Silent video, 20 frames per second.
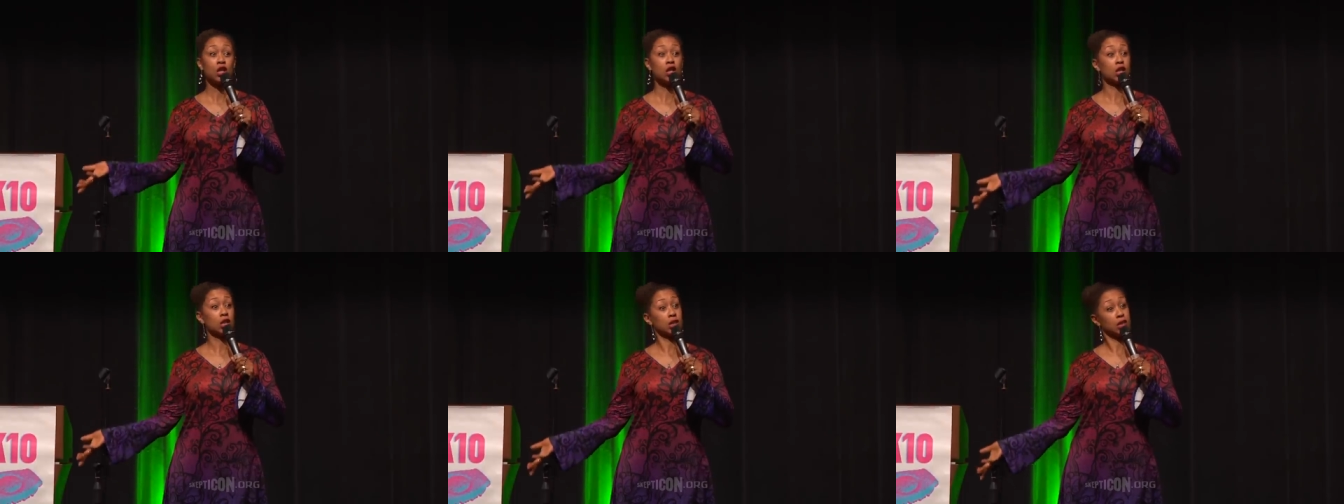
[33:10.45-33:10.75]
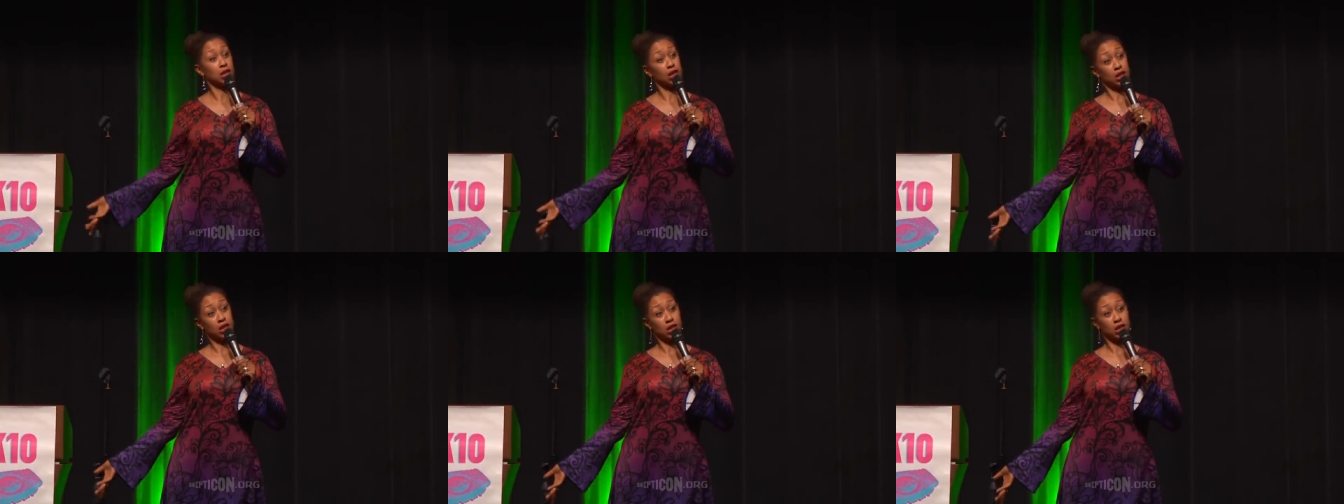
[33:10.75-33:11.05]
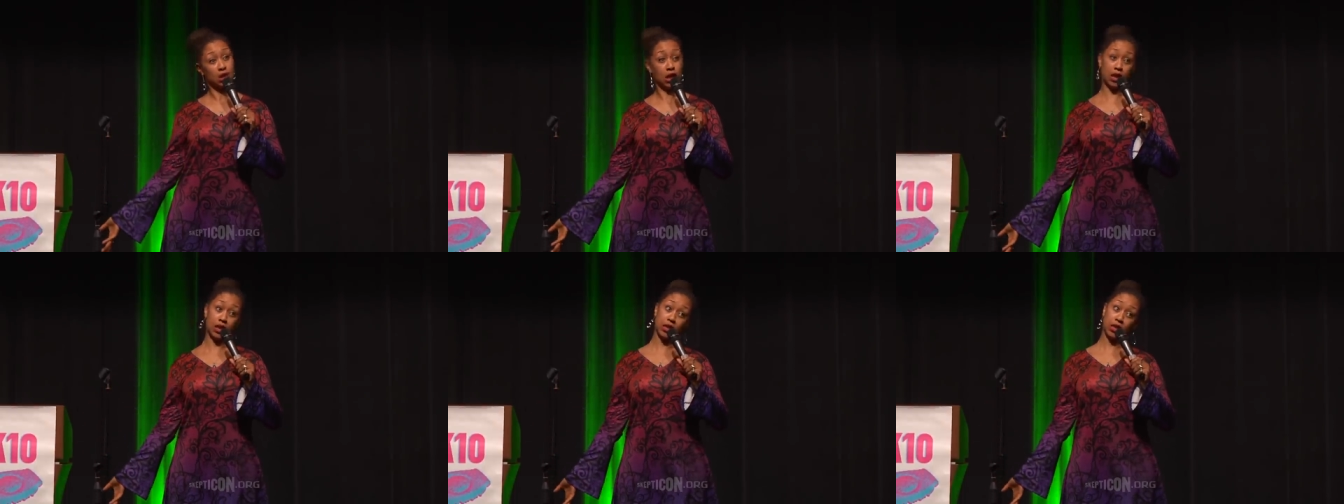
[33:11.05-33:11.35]
is the
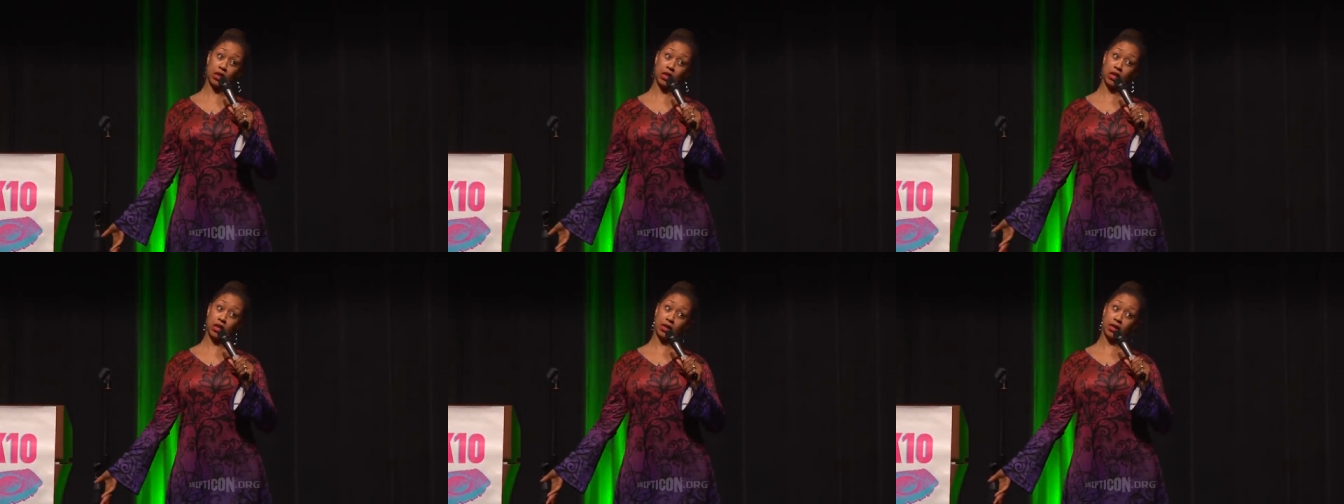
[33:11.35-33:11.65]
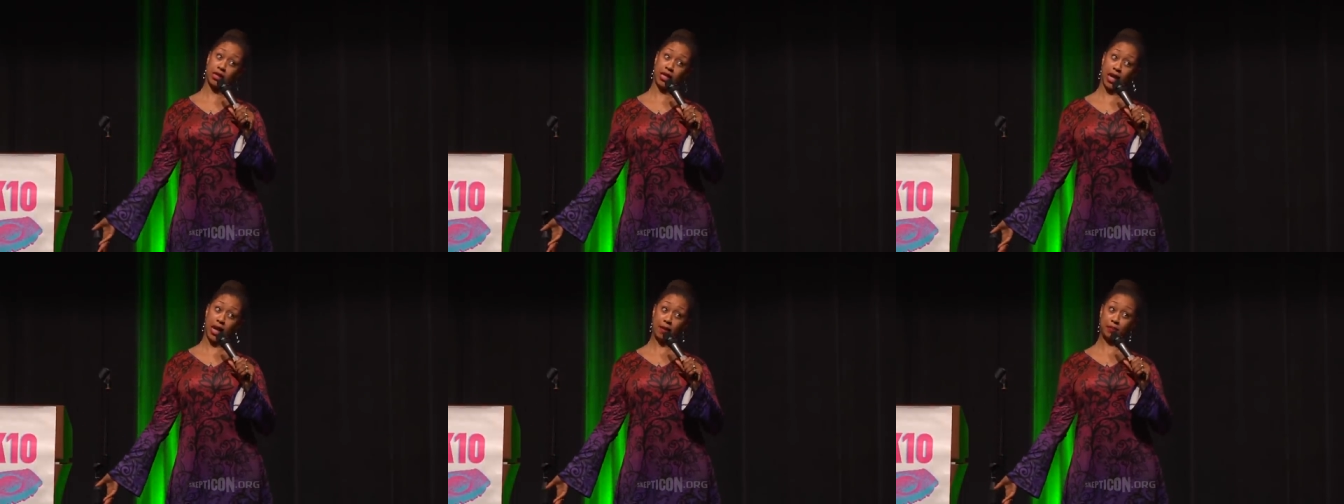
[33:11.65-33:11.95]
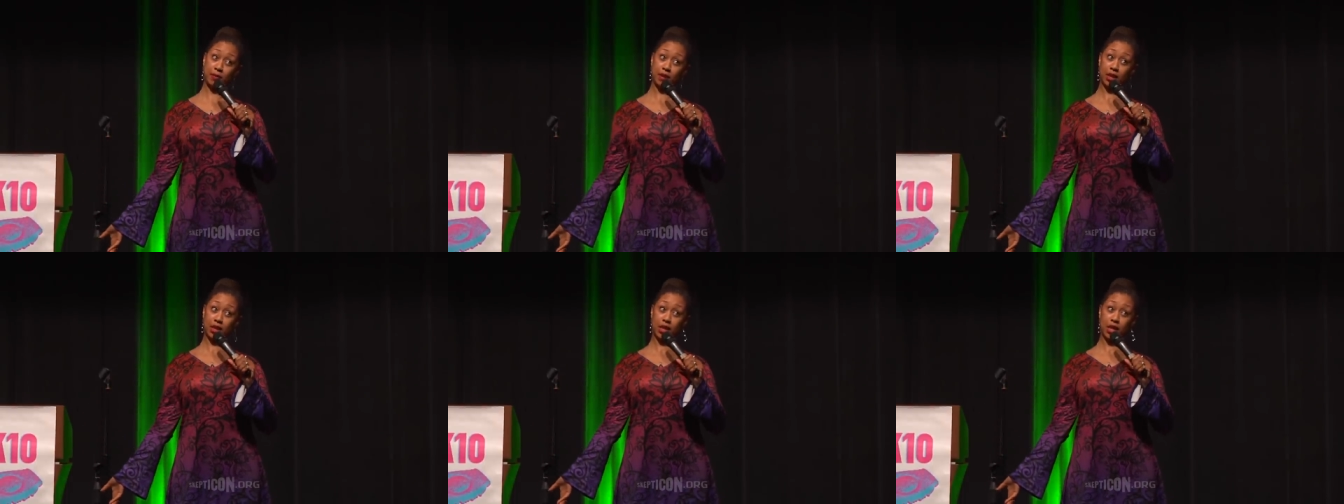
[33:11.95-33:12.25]
sexiest
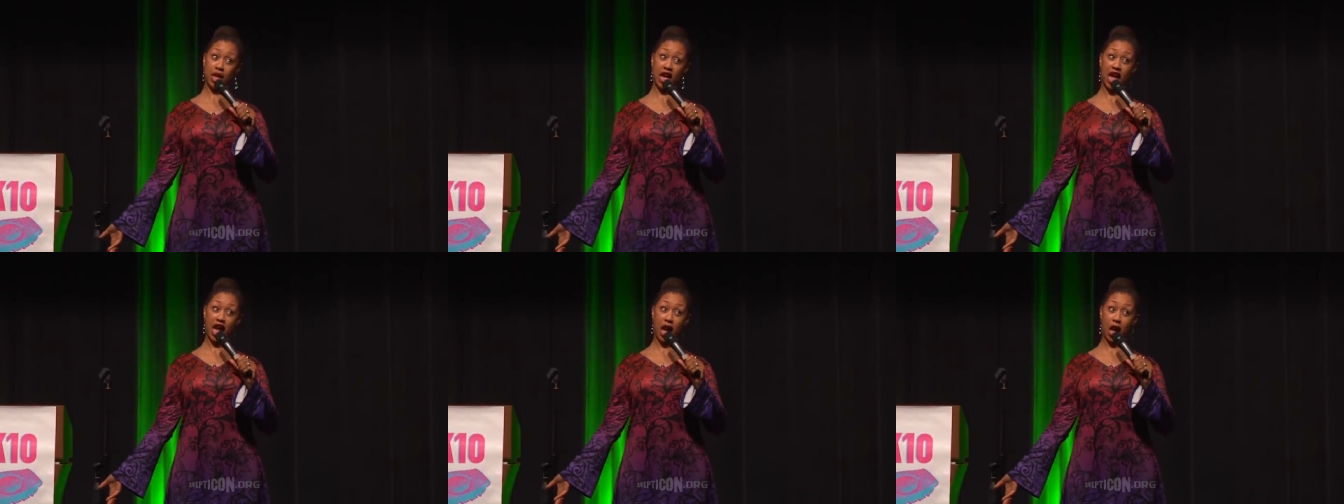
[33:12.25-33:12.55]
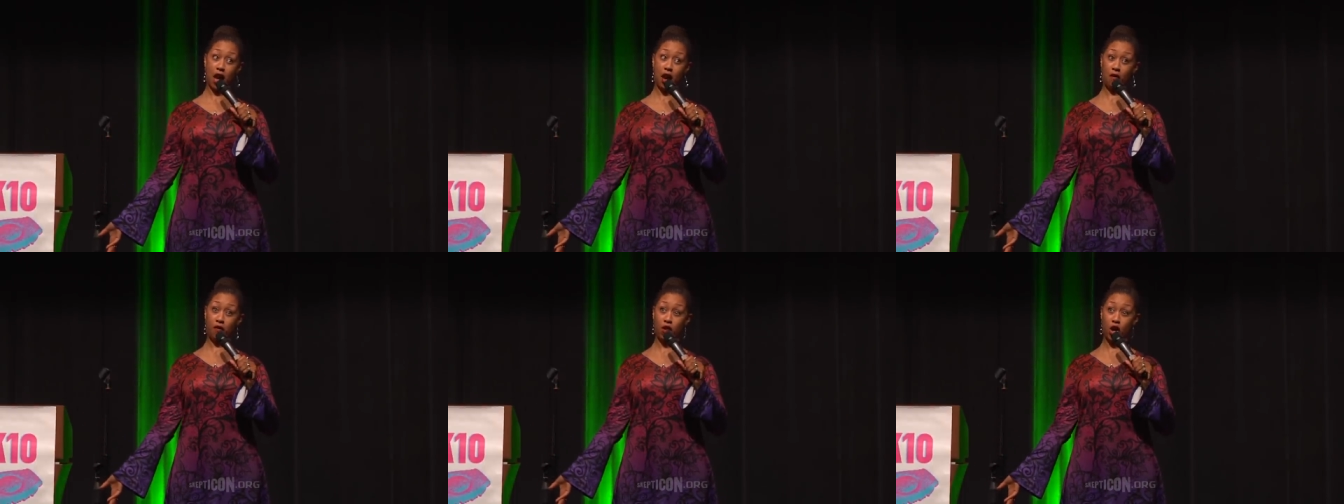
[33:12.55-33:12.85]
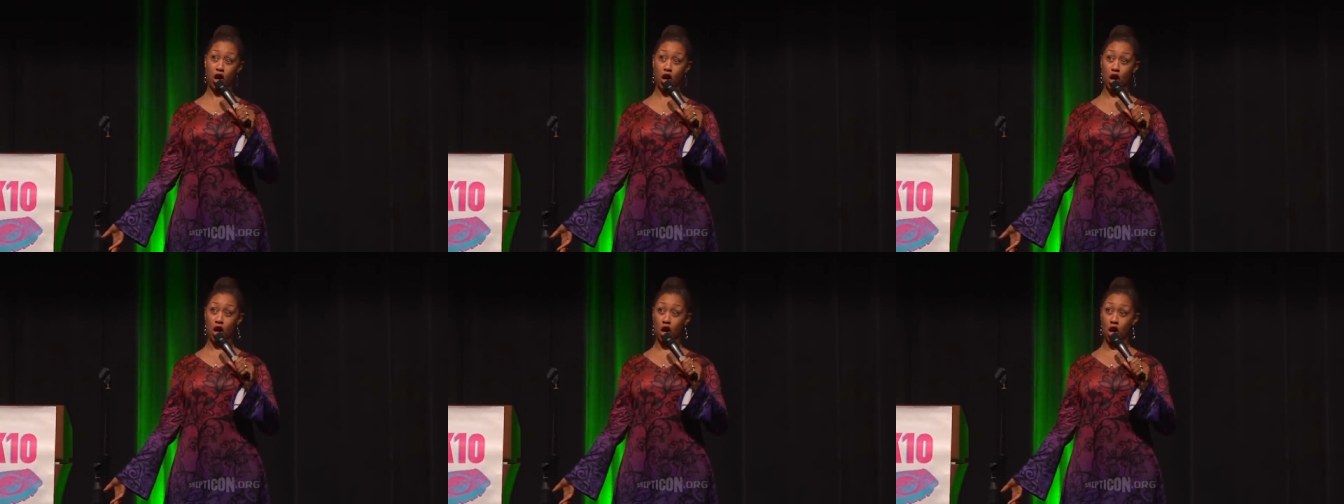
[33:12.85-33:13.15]
captain ever.